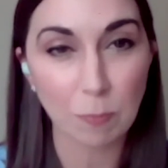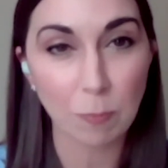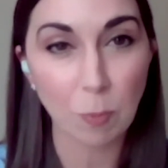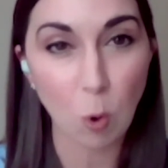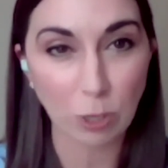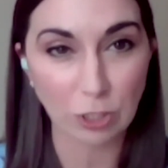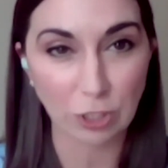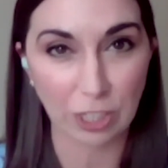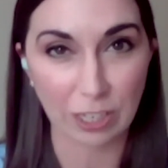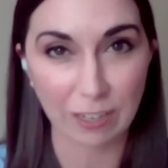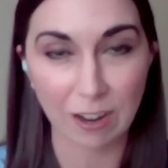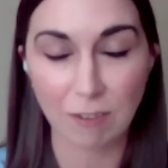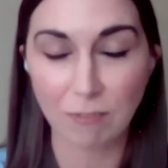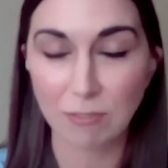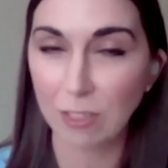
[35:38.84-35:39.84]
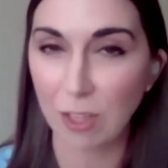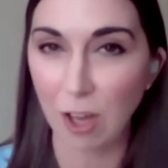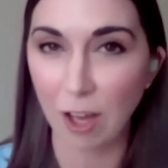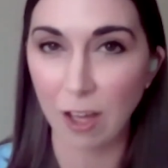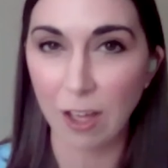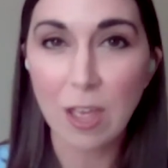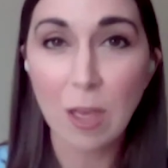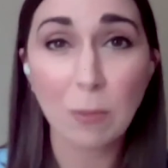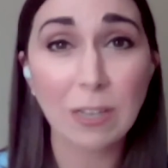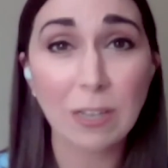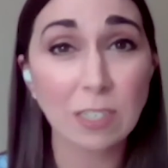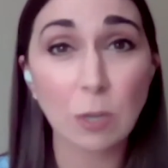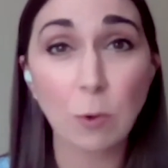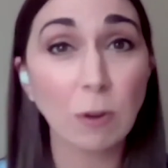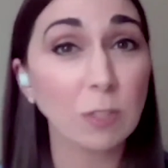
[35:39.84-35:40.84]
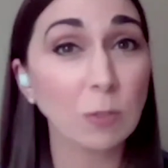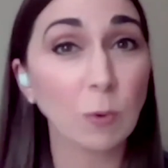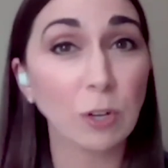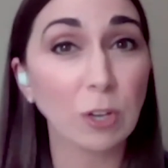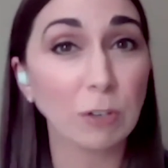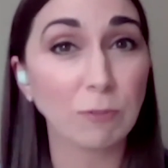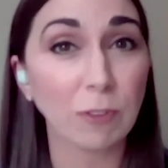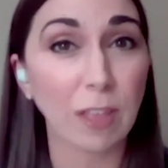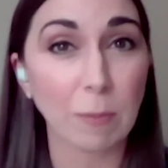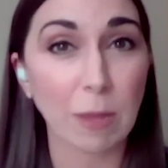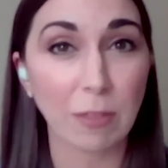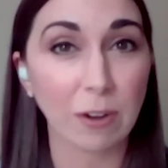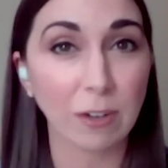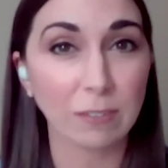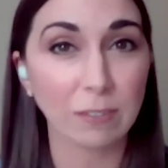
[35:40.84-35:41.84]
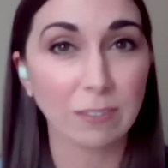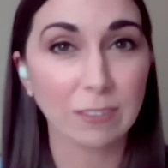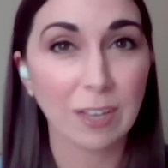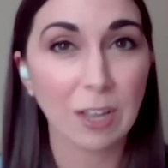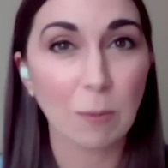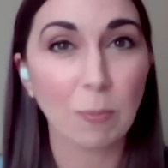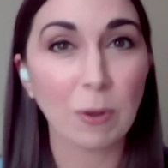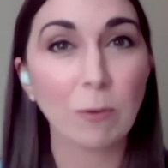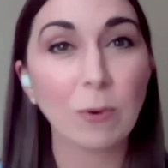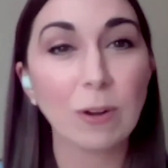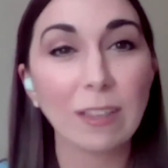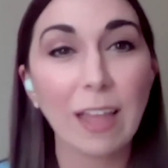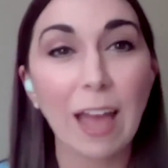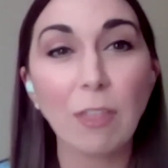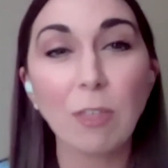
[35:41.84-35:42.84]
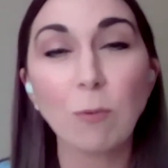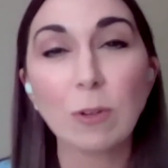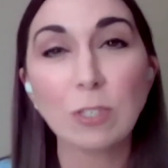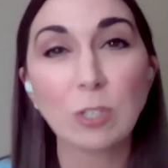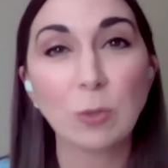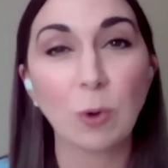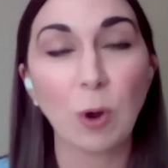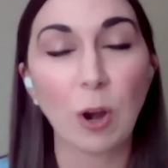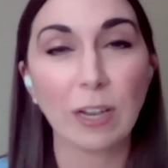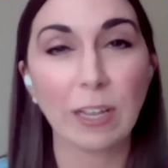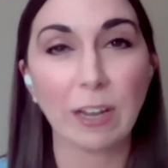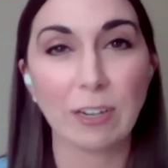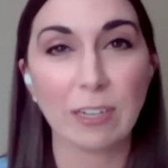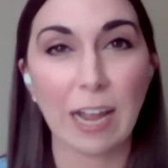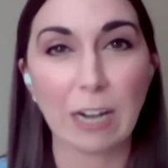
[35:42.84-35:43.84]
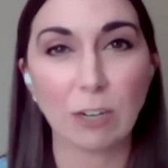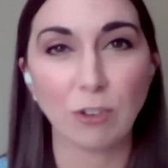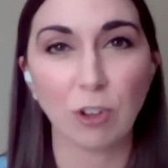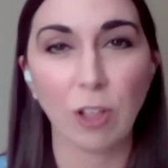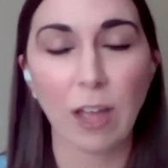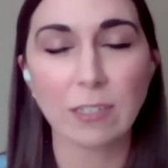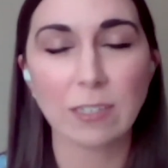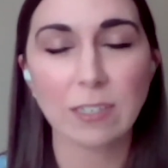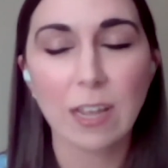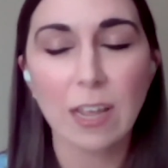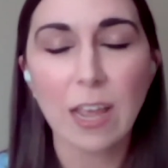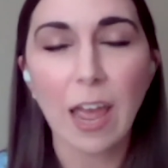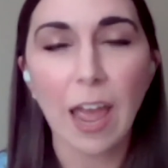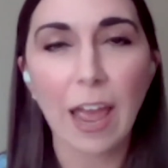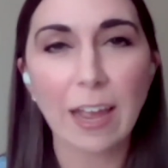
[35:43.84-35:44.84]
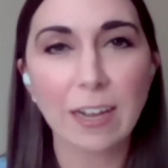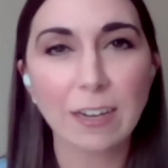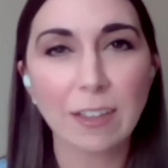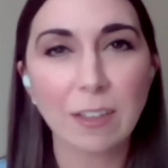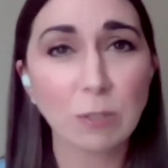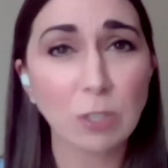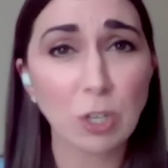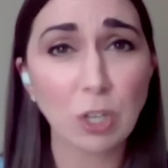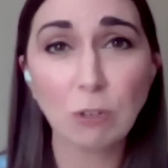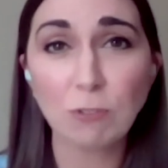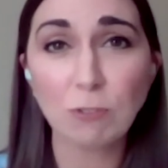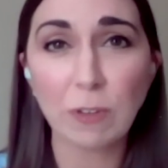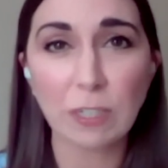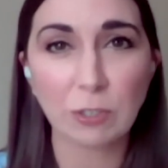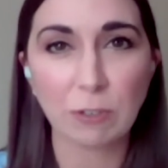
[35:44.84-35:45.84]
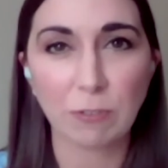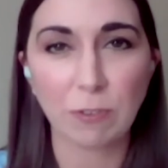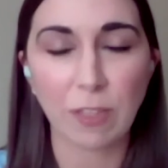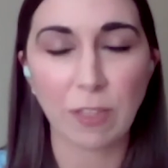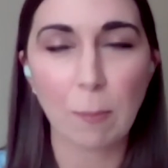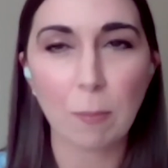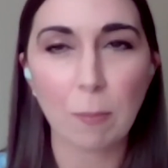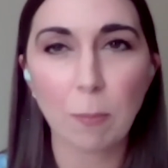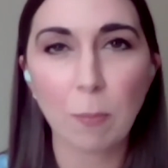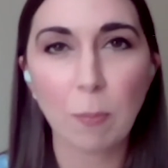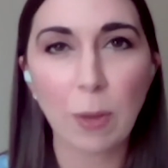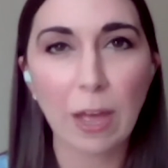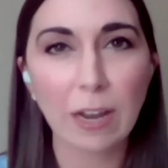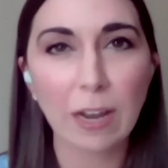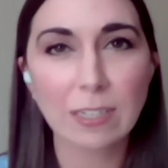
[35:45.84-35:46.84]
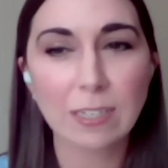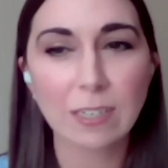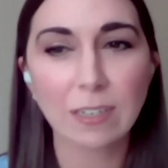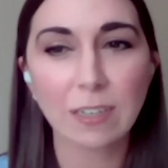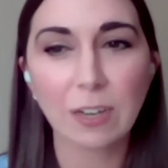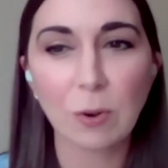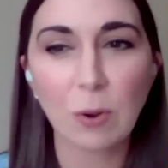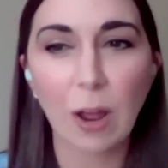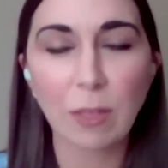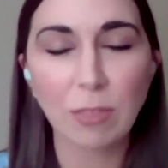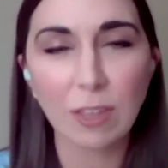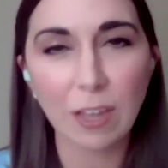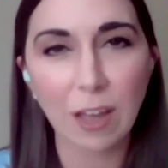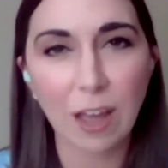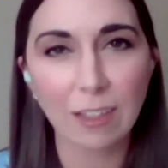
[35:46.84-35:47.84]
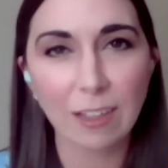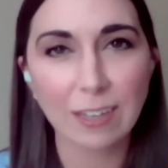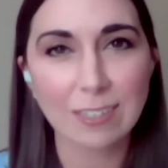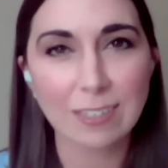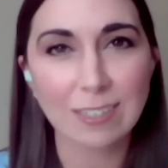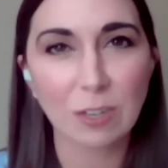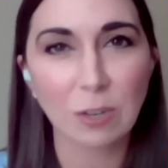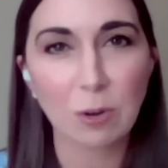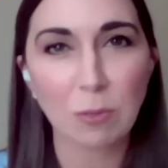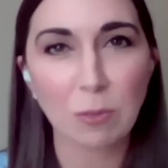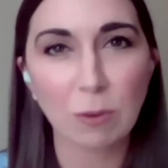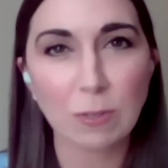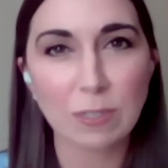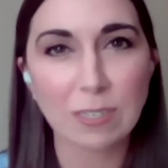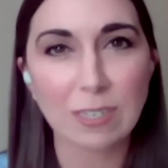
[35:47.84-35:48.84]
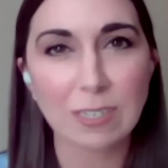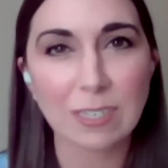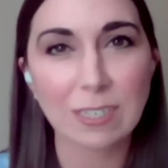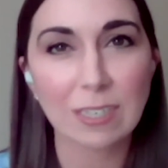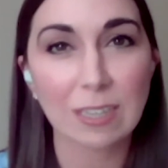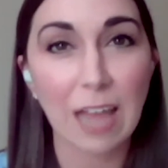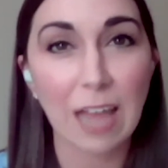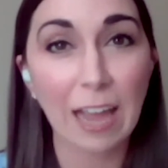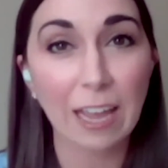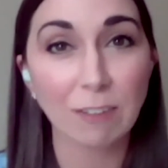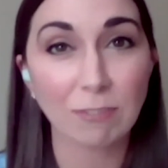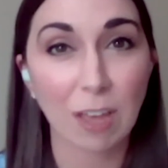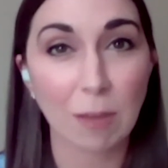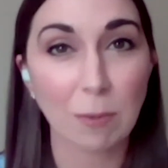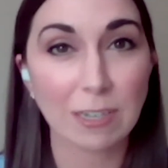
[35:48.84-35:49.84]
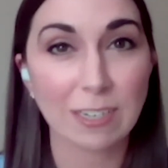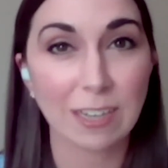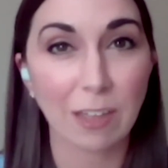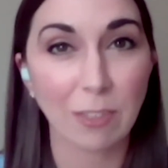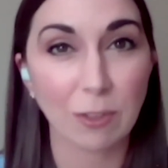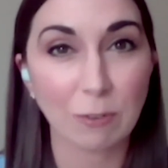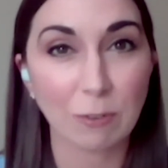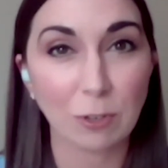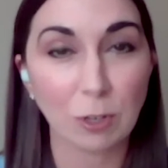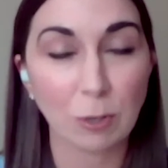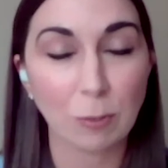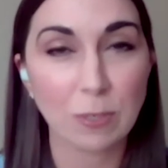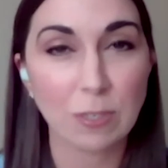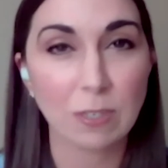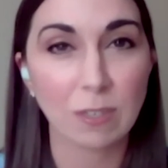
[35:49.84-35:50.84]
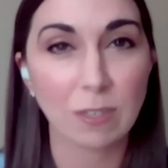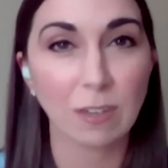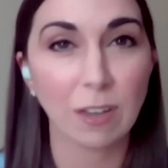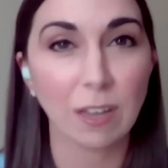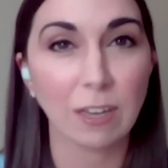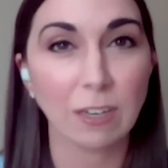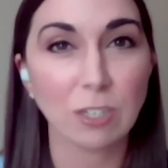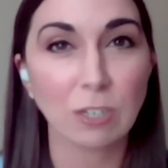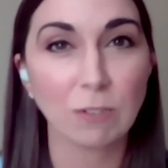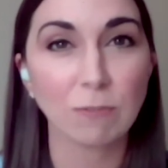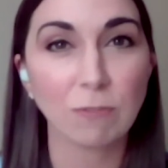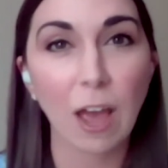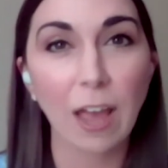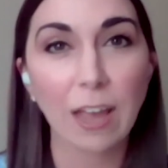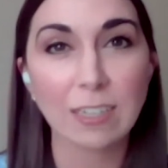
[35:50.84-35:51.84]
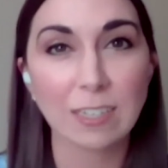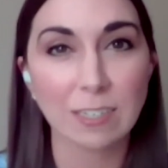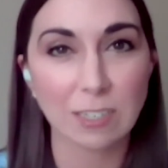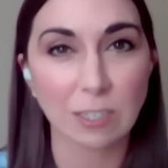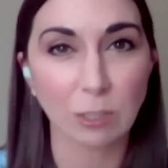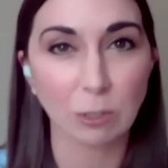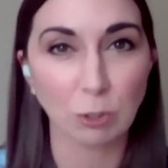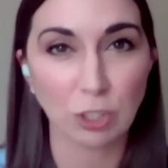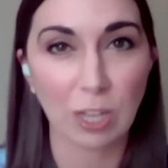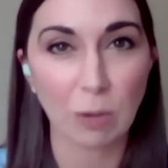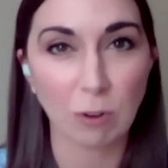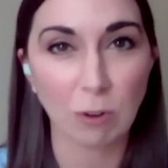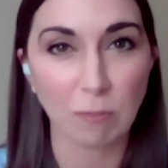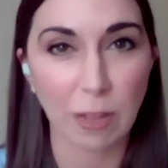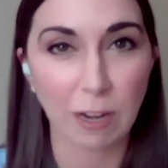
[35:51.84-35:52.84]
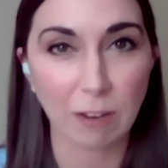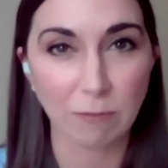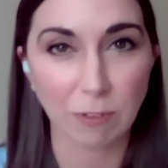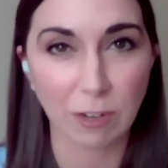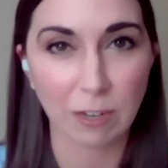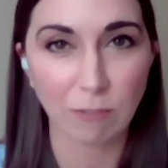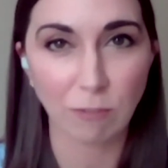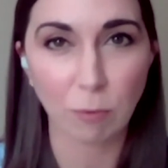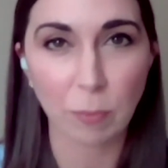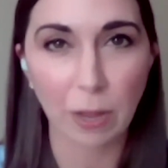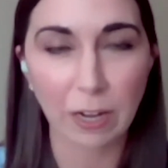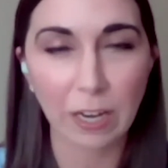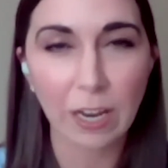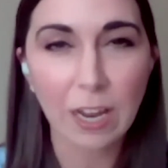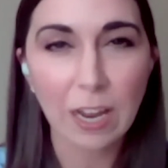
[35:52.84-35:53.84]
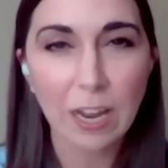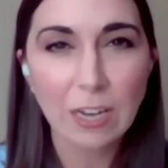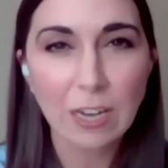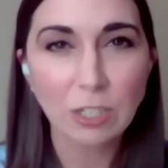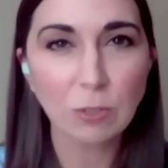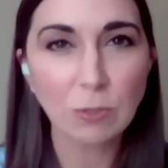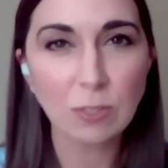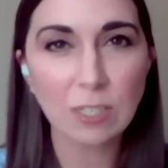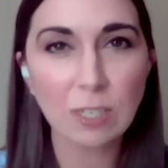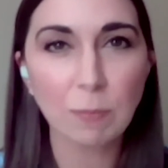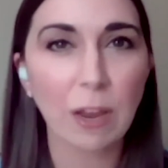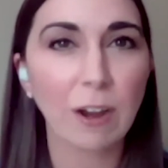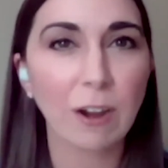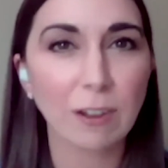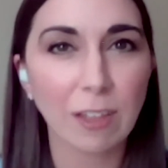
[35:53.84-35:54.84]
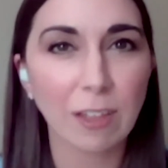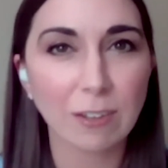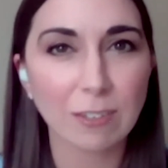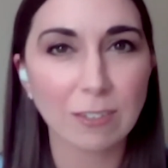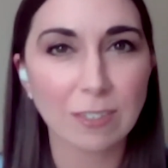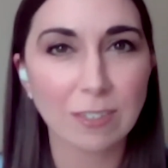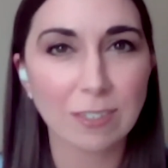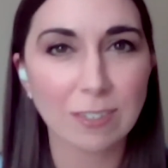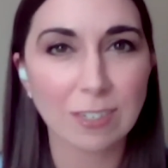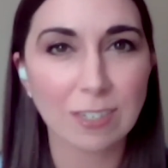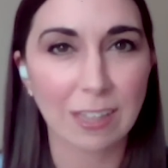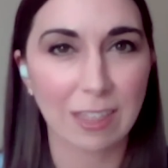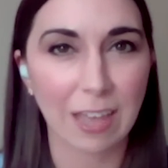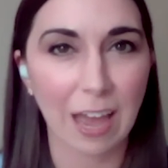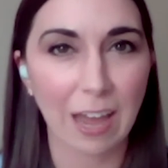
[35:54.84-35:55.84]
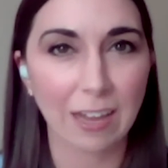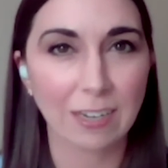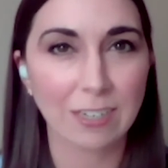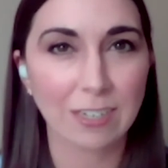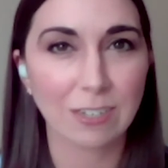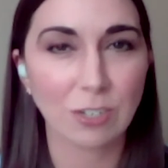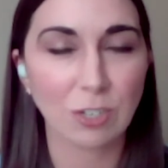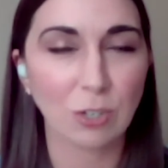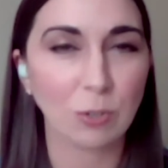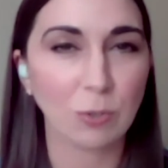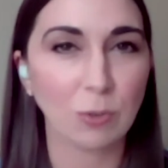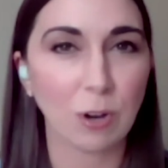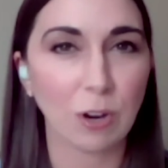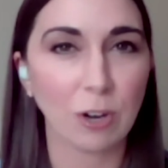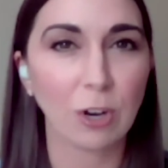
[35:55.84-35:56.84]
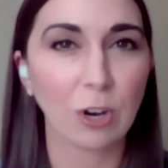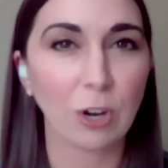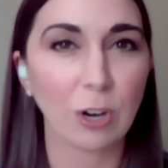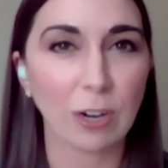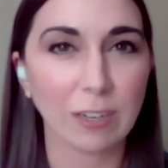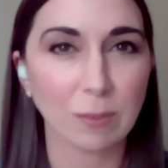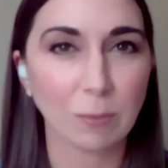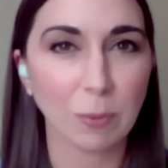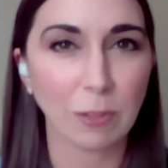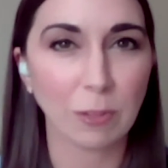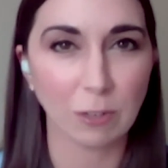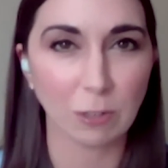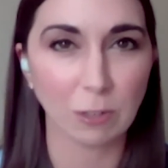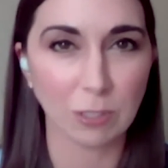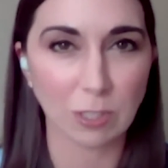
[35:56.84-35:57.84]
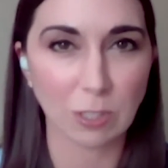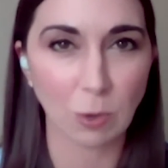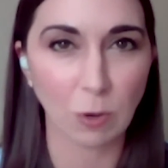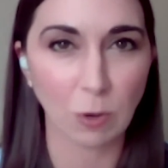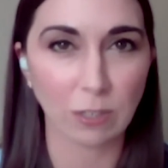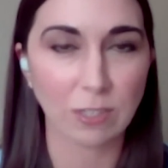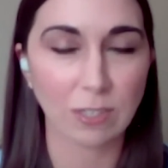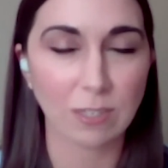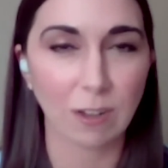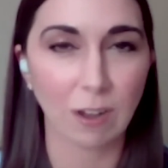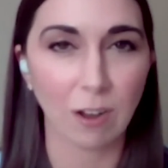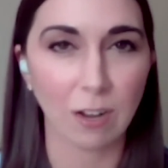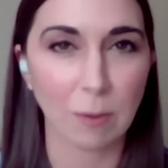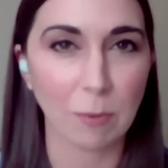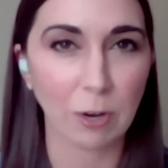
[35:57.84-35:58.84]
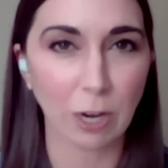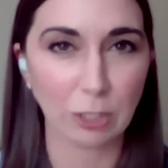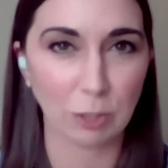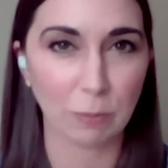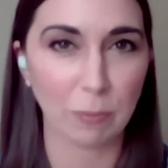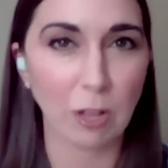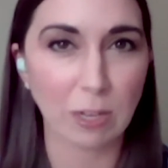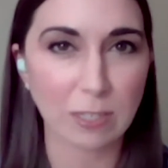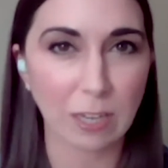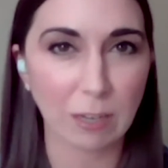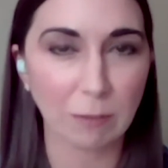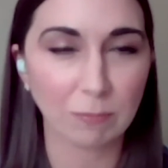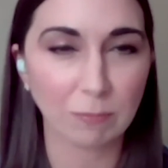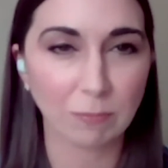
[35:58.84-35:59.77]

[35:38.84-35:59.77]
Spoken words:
portion of the law, because the quotas weren't good for them either, but it would allow the ones who were already here to naturalize. And that was a huge victory for them. But, I think it highlights, there was this lack of coming together of groups and to find a solution that would have benefited everybody. Do you see parallels to that to our current political discourse on immigration policy?